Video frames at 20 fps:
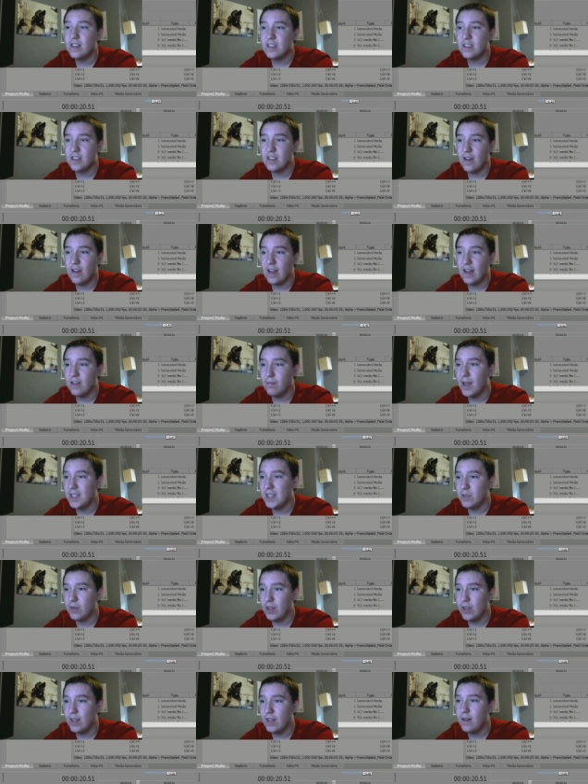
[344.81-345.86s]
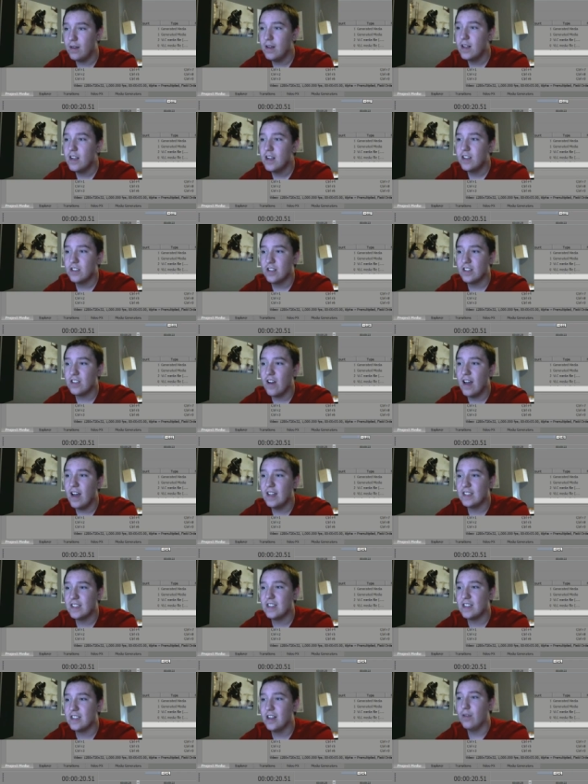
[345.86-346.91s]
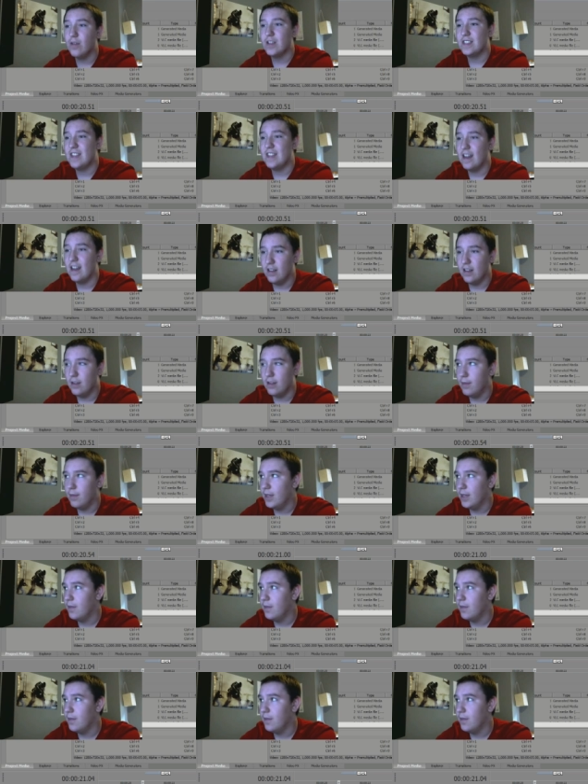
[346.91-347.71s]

so I can mess with it. So let's go ahead and slow this down a little bit.